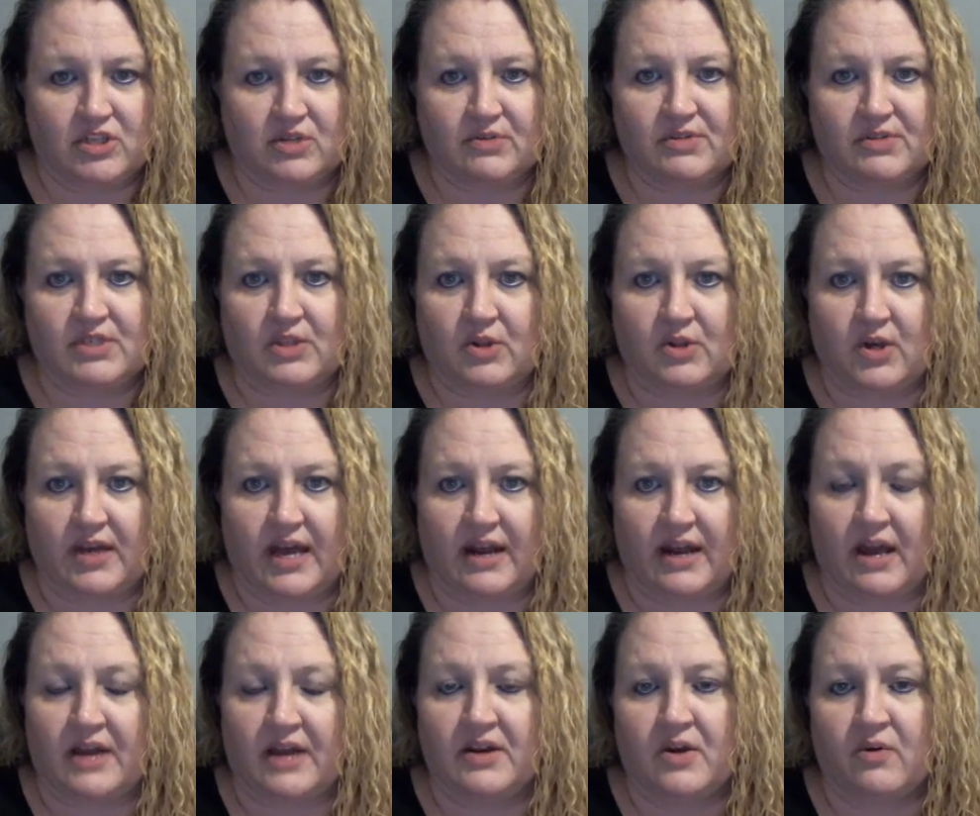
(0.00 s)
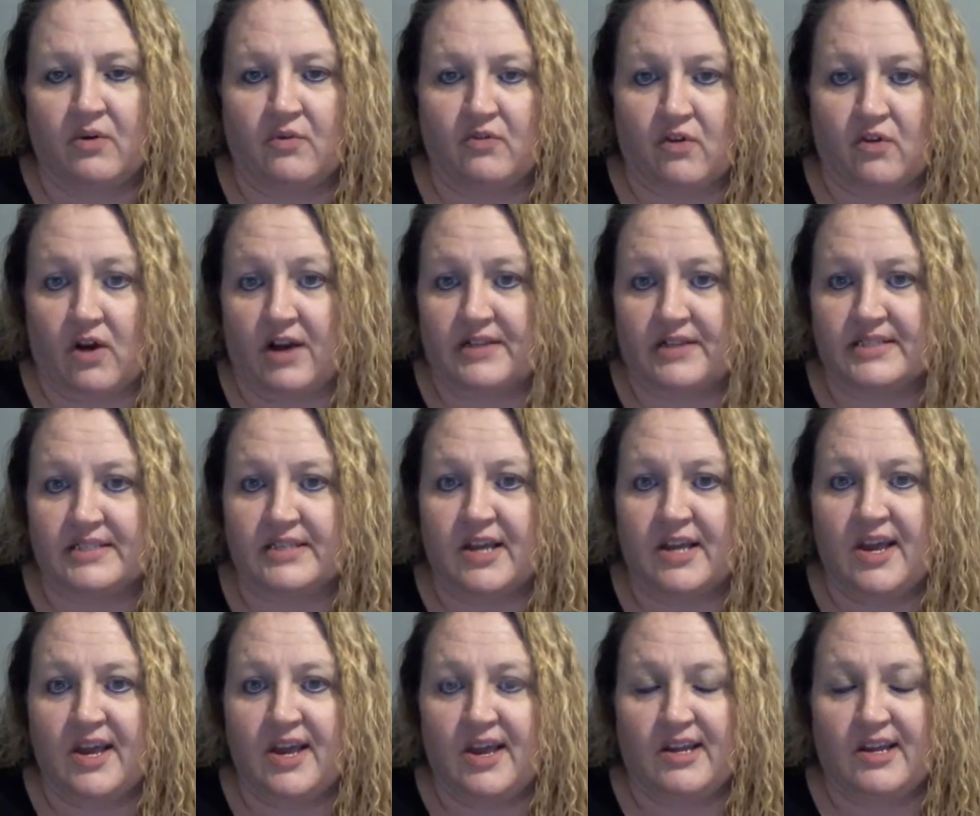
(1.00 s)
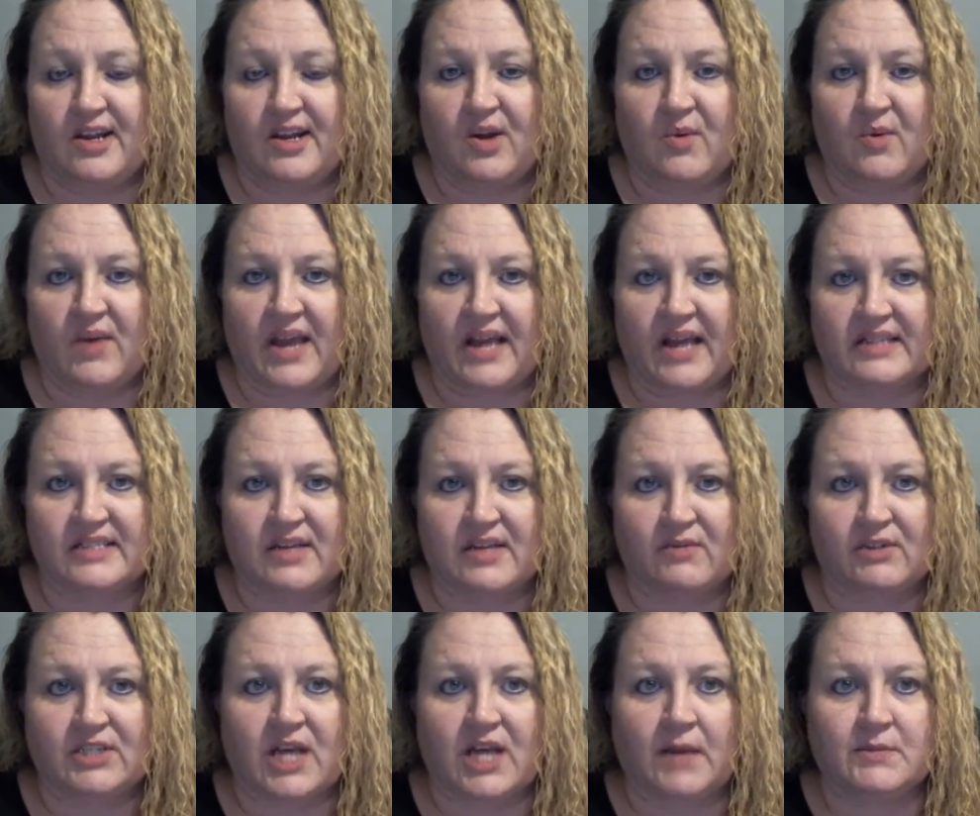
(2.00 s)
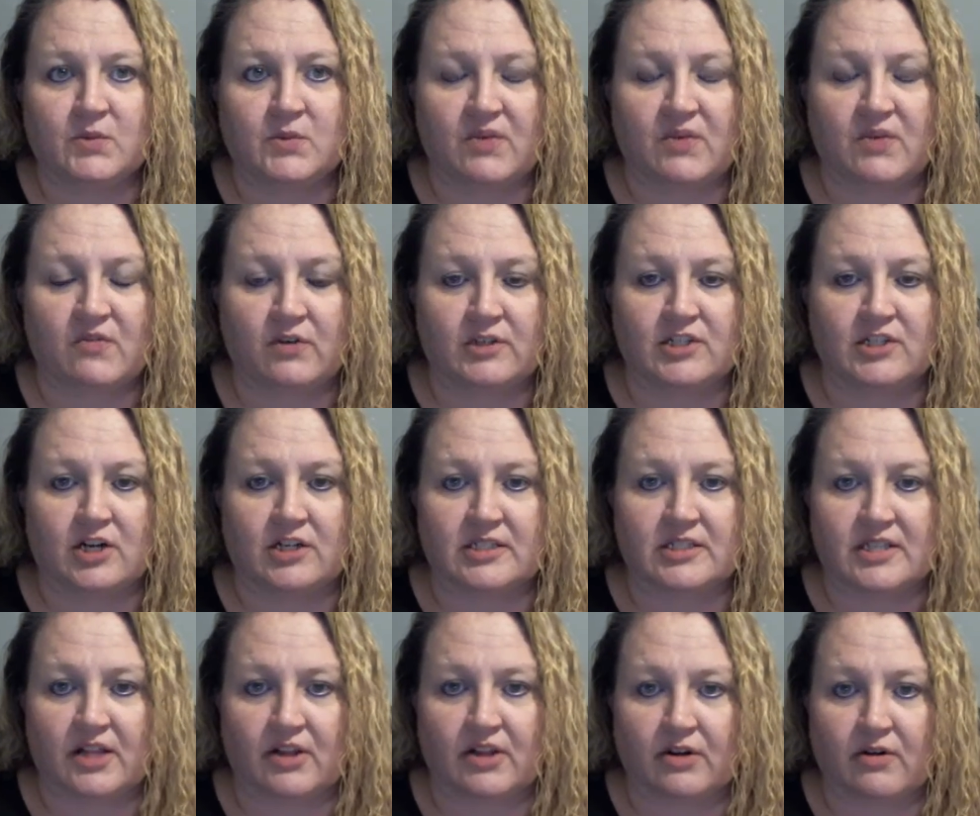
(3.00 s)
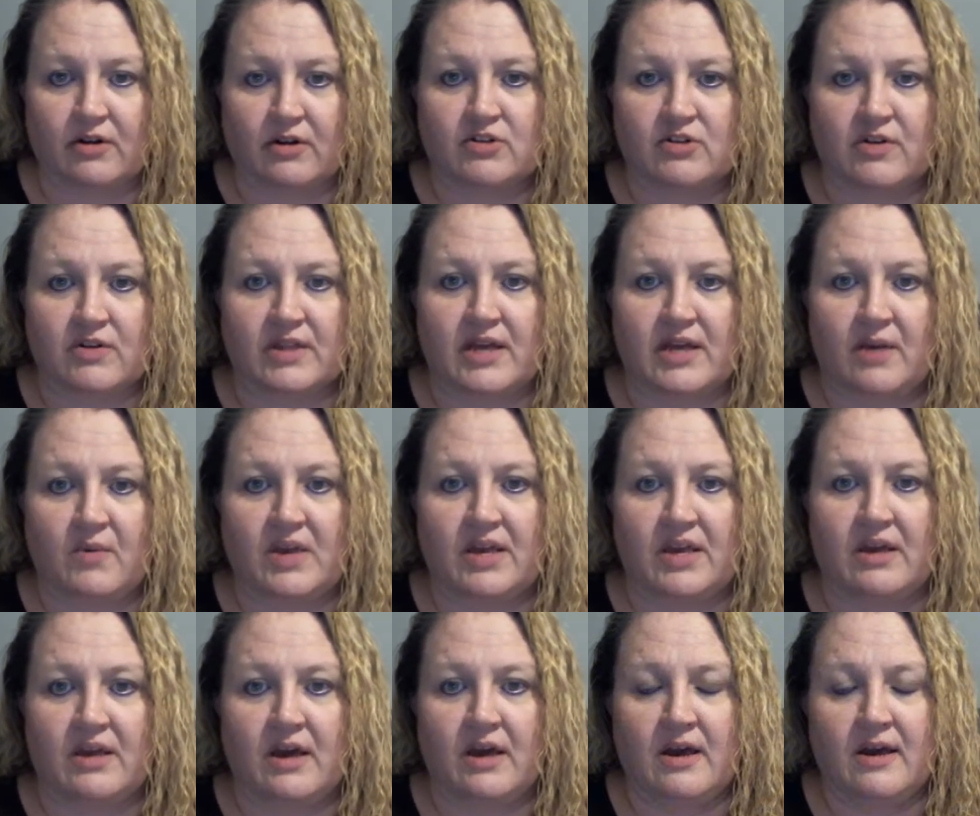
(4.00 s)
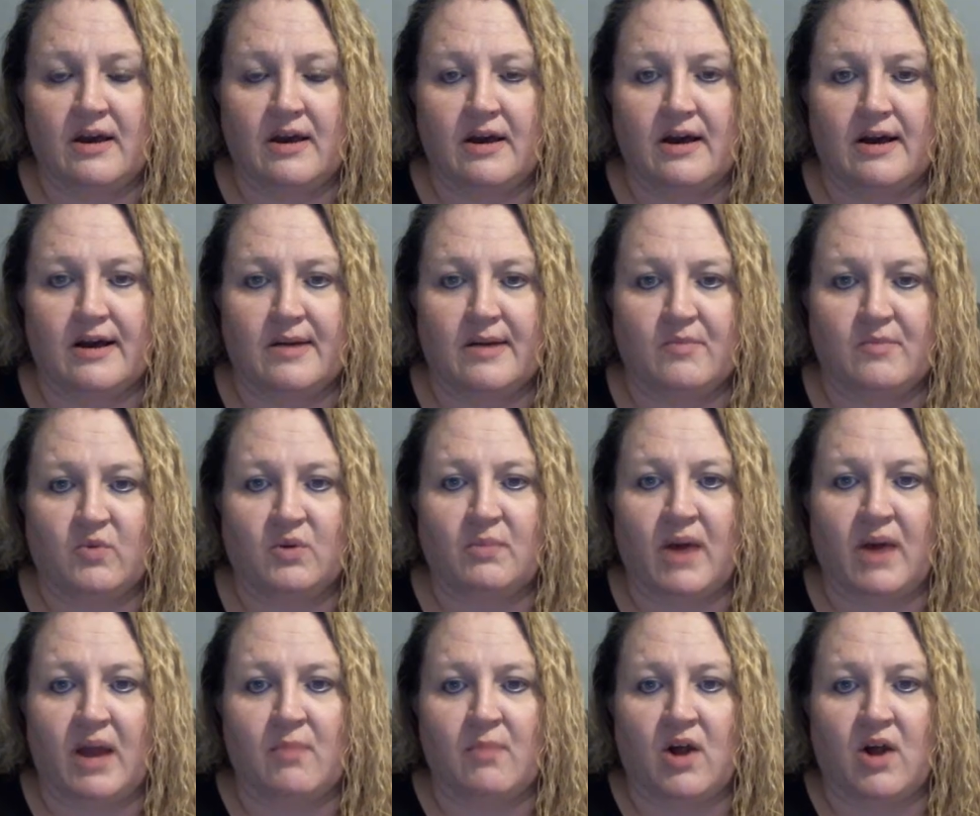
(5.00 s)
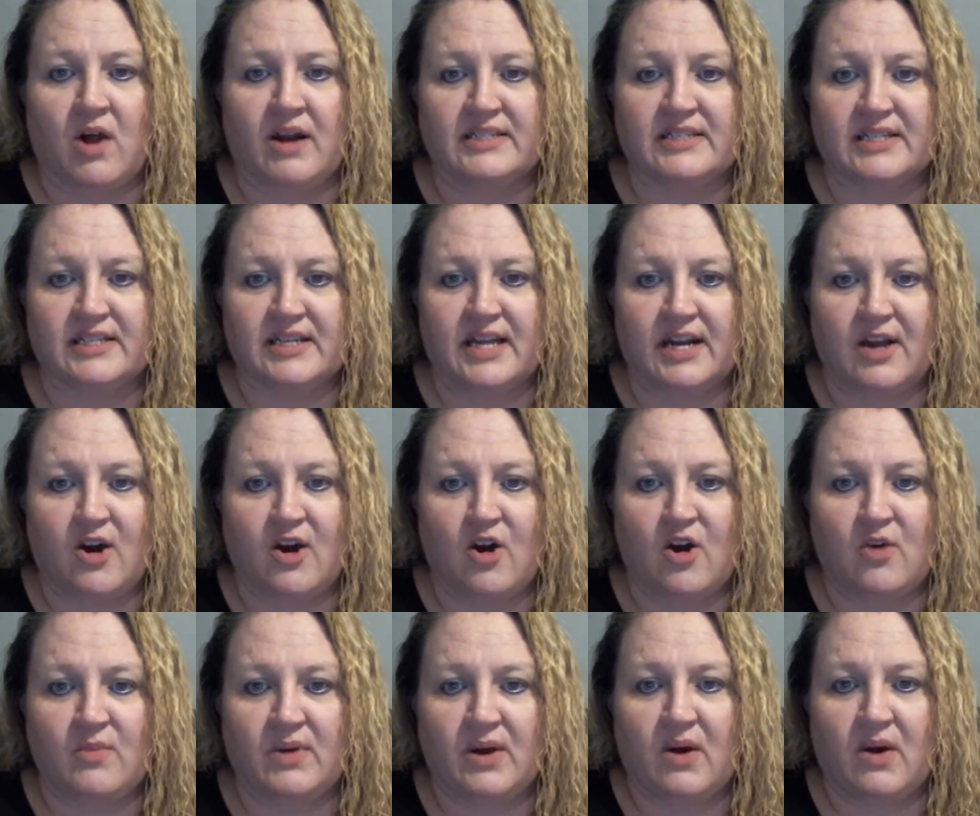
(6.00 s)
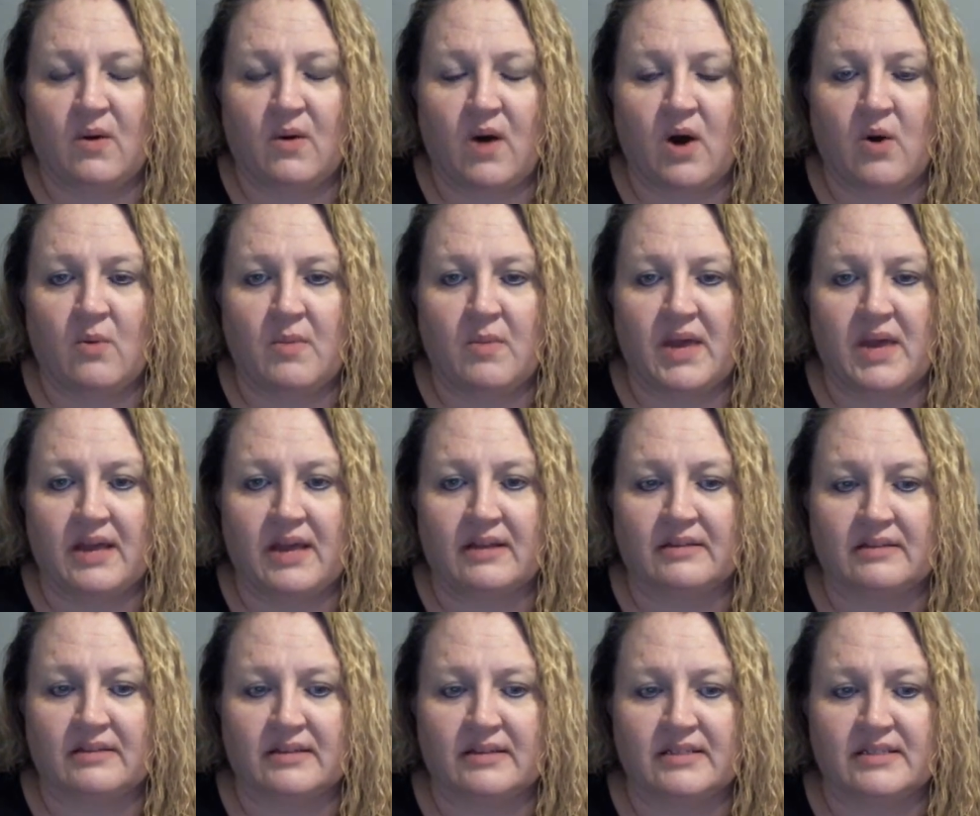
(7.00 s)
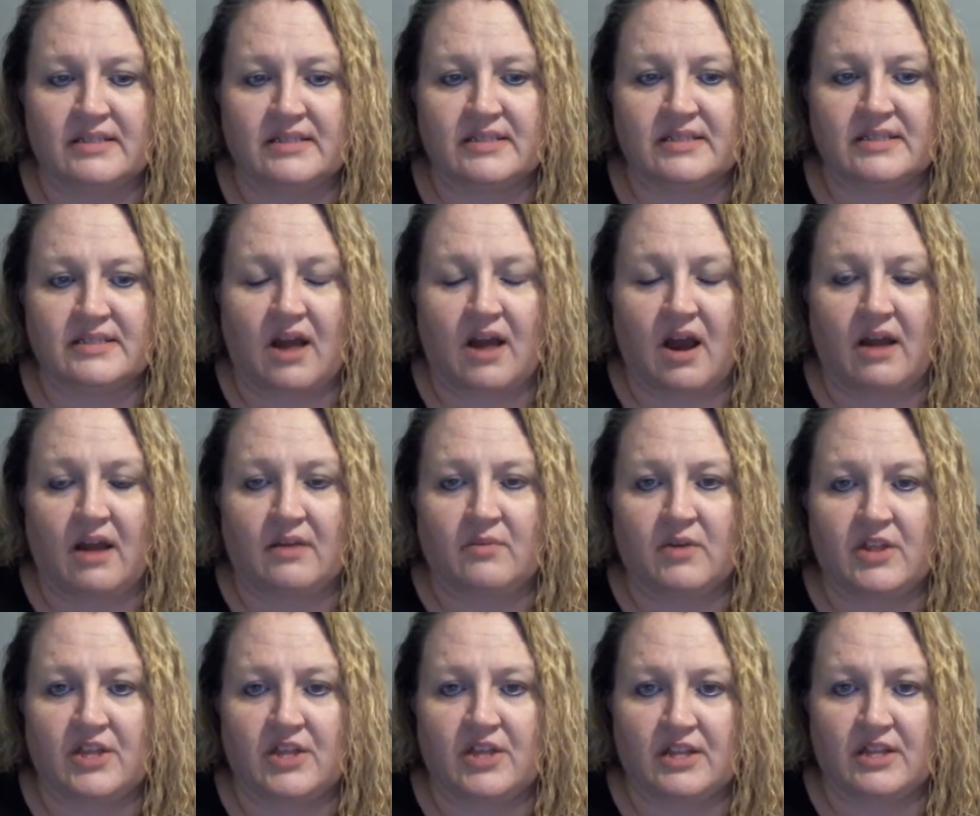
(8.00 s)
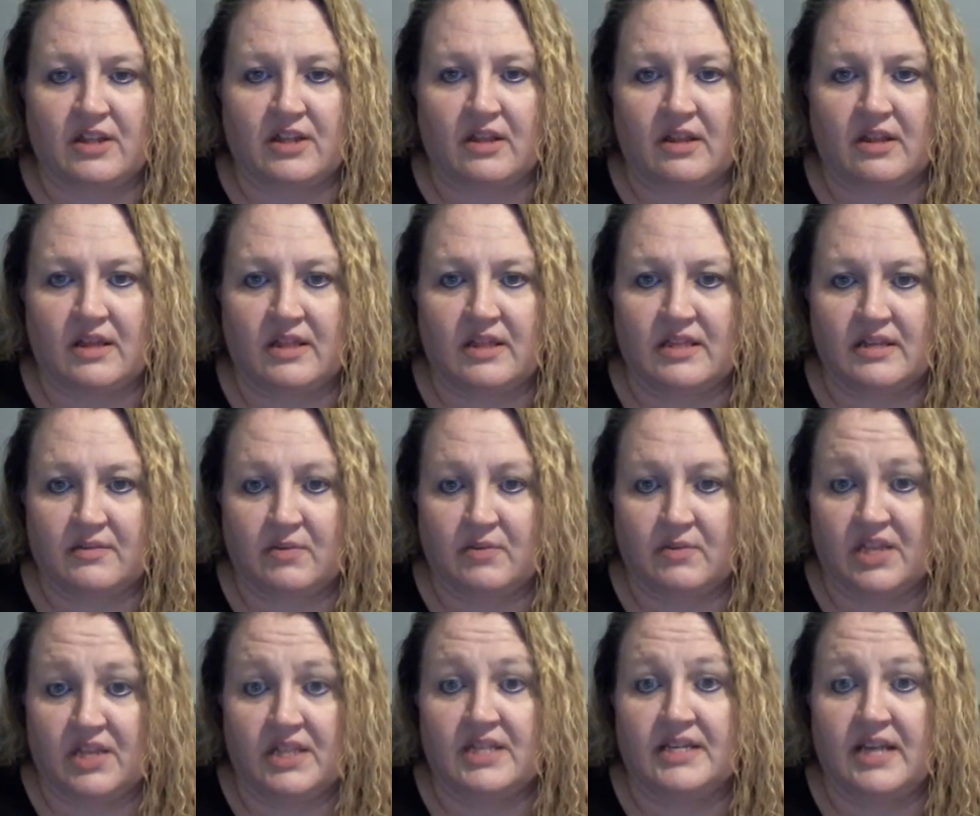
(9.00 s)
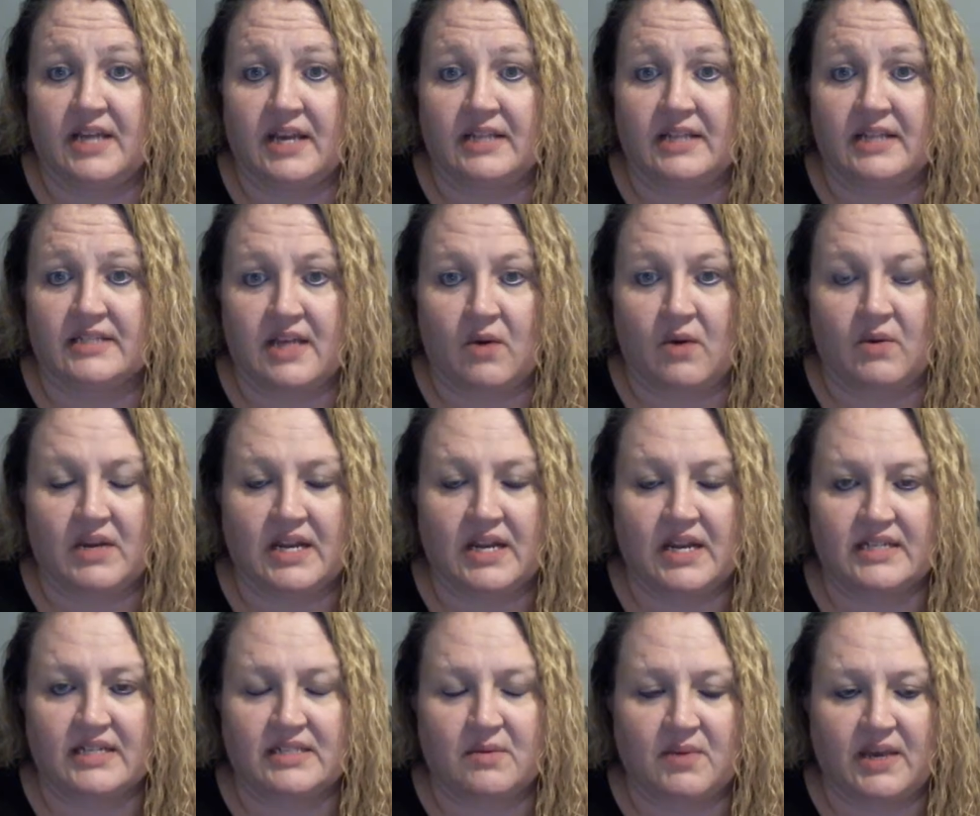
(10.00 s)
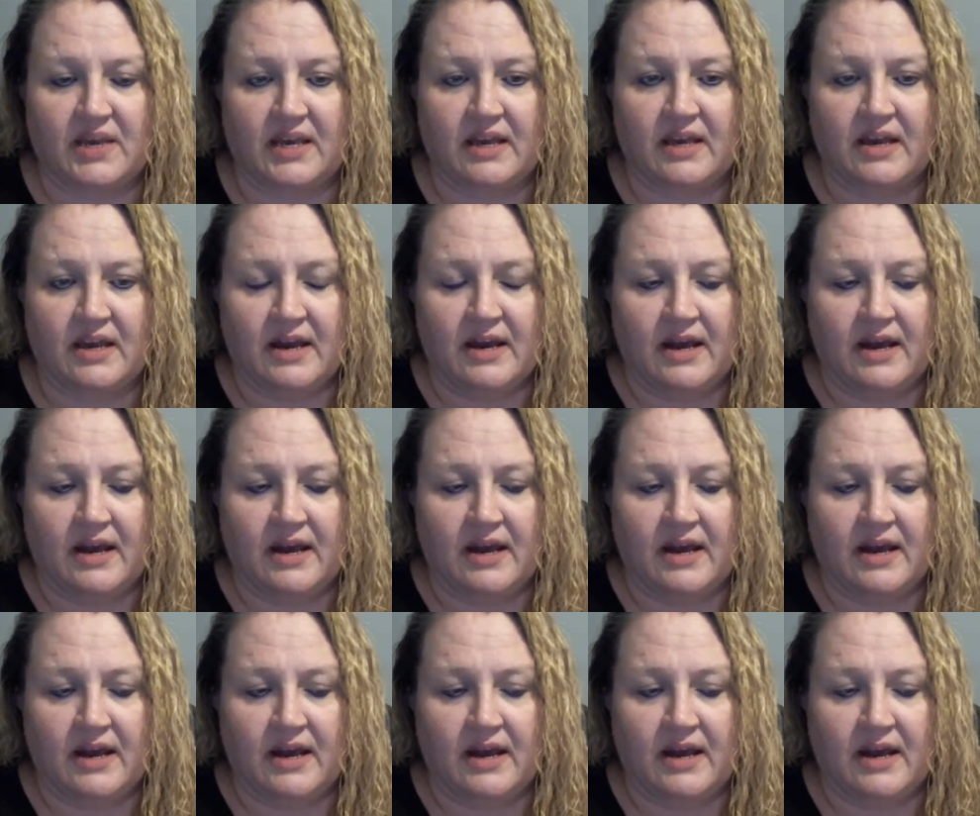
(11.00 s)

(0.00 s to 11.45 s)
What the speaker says: to you to look at it. I know for us, we had several times when we first started selling grocery that we would buy a product and get it home and go, oh man, this is not within the dates that we need it to be.